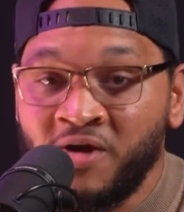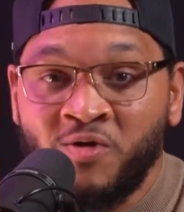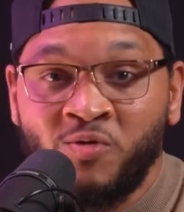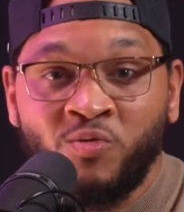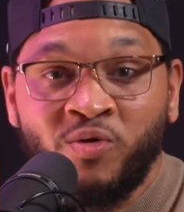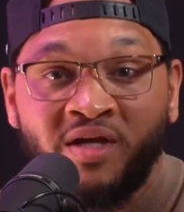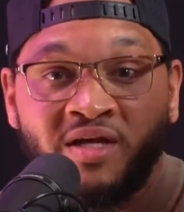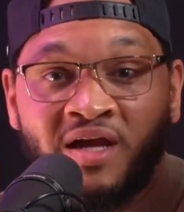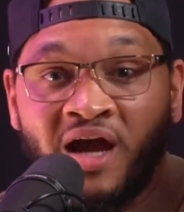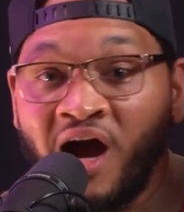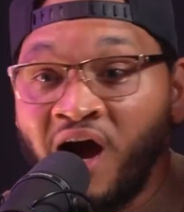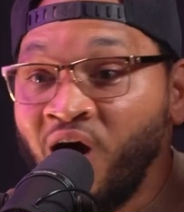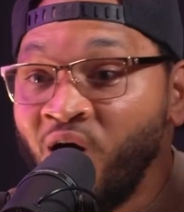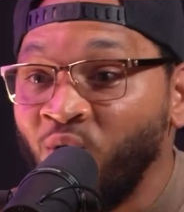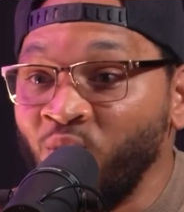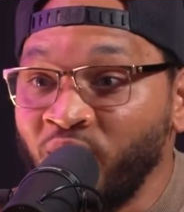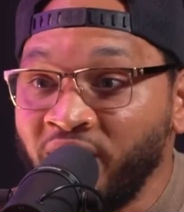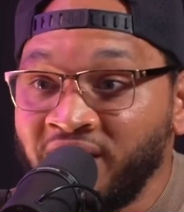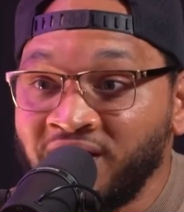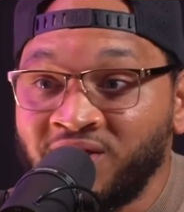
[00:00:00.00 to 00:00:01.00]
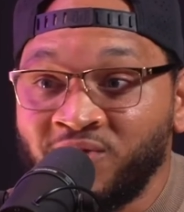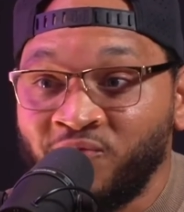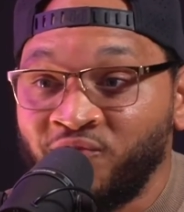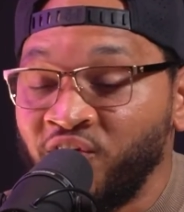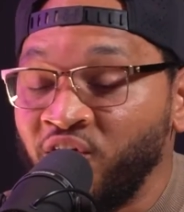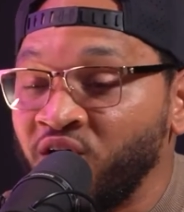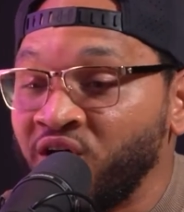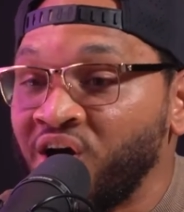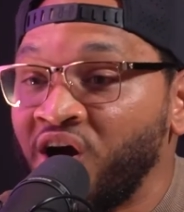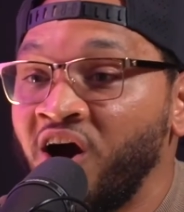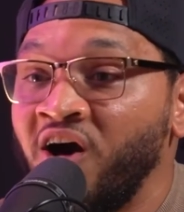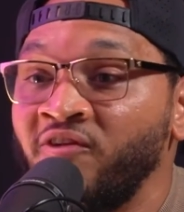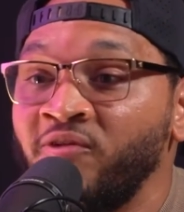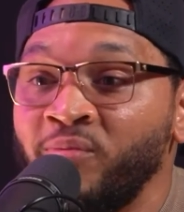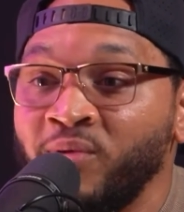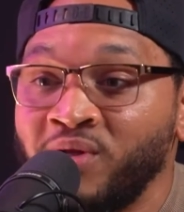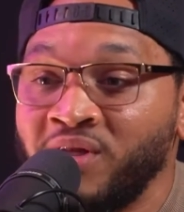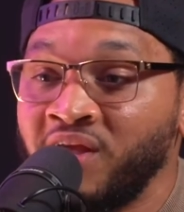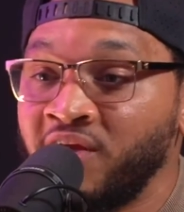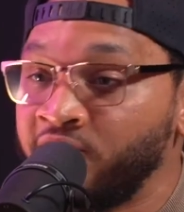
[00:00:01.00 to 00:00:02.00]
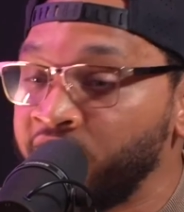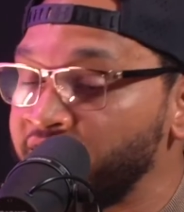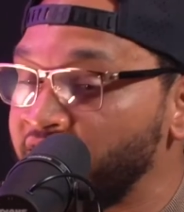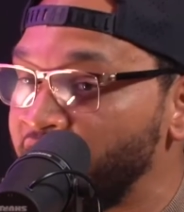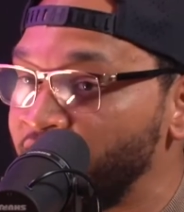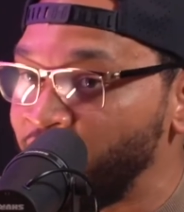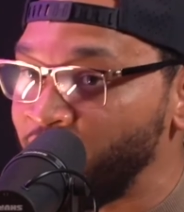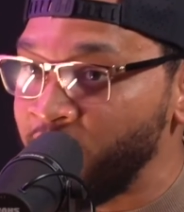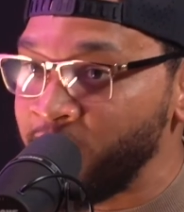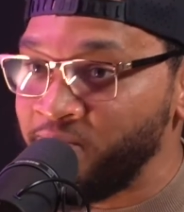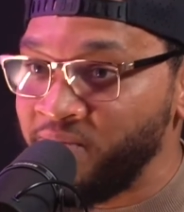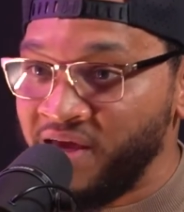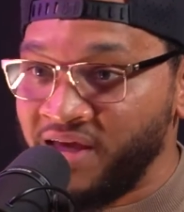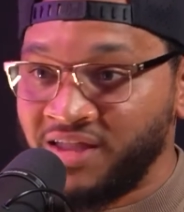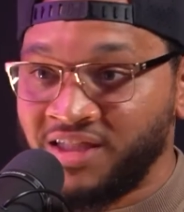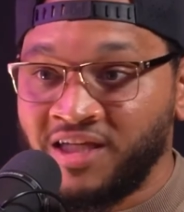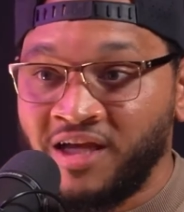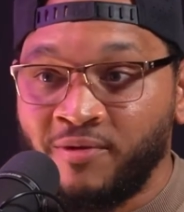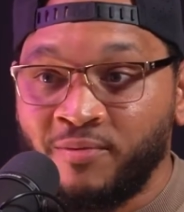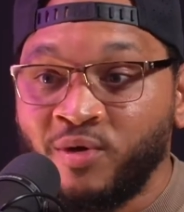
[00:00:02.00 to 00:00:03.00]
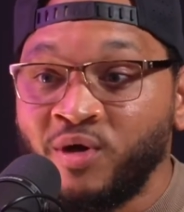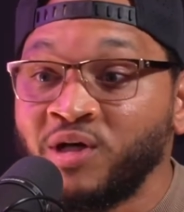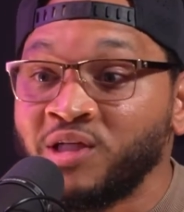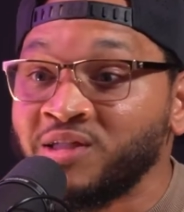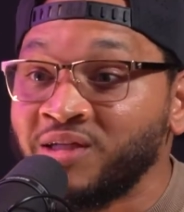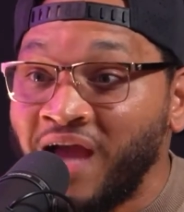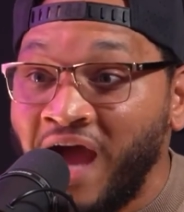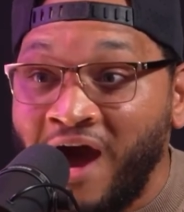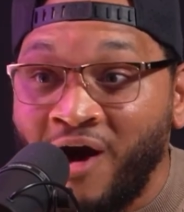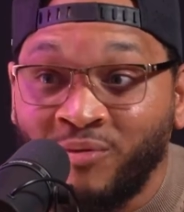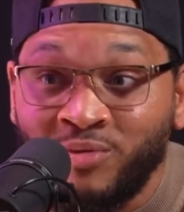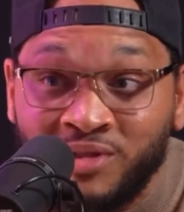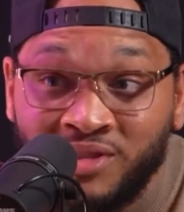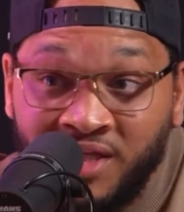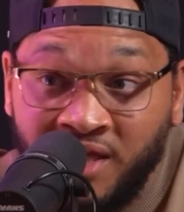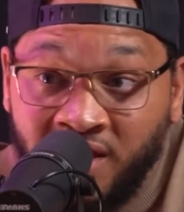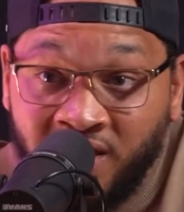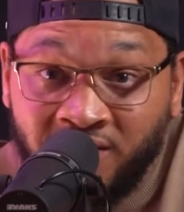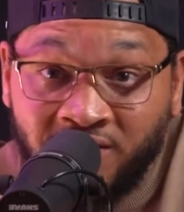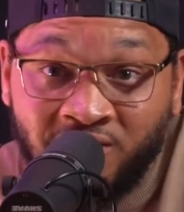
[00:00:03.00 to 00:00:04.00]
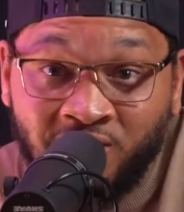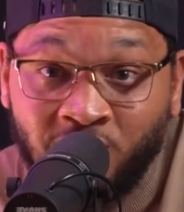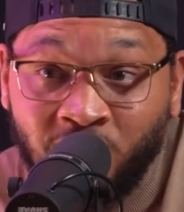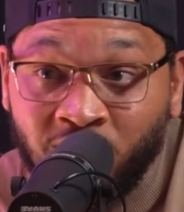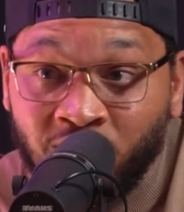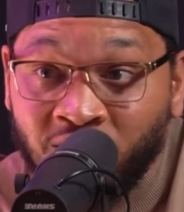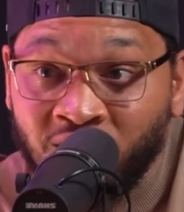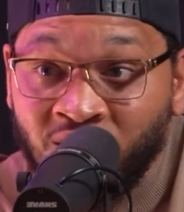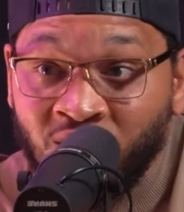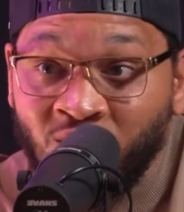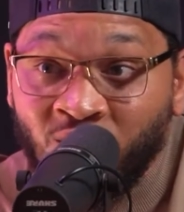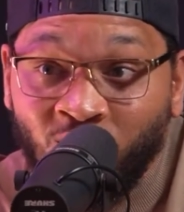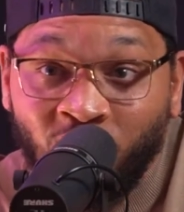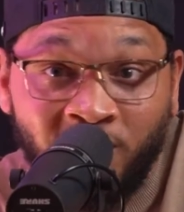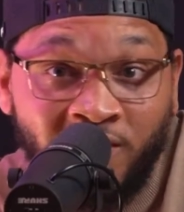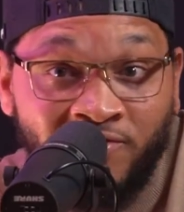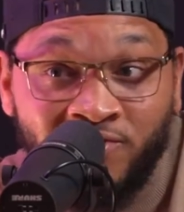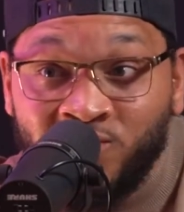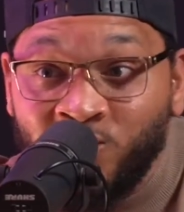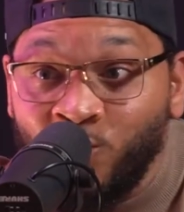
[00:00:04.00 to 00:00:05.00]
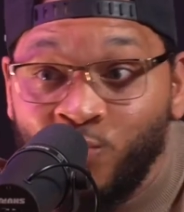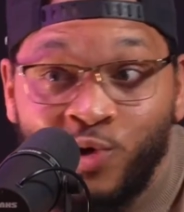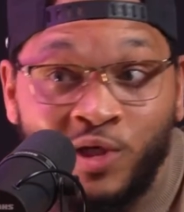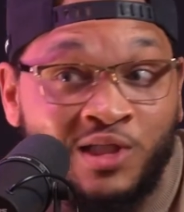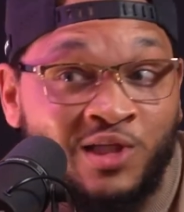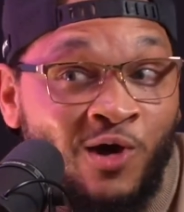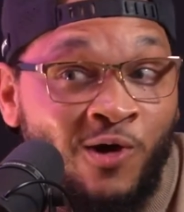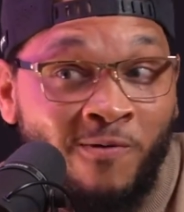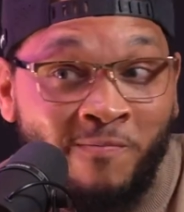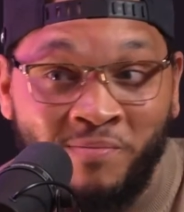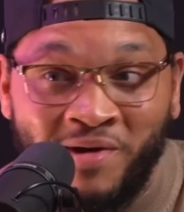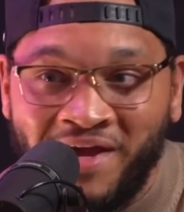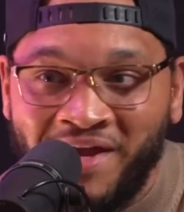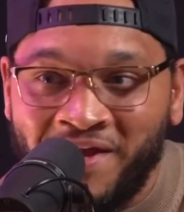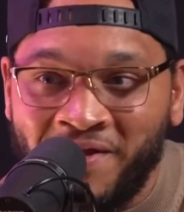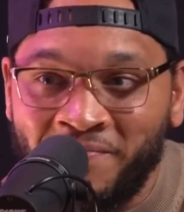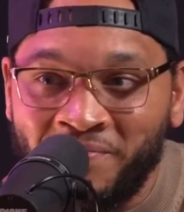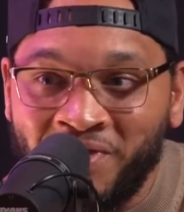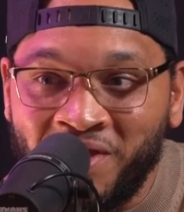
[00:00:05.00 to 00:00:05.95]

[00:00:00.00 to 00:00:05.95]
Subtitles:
We always felt comfortable living off one paycheck because I was scared too. What if someone don't pay?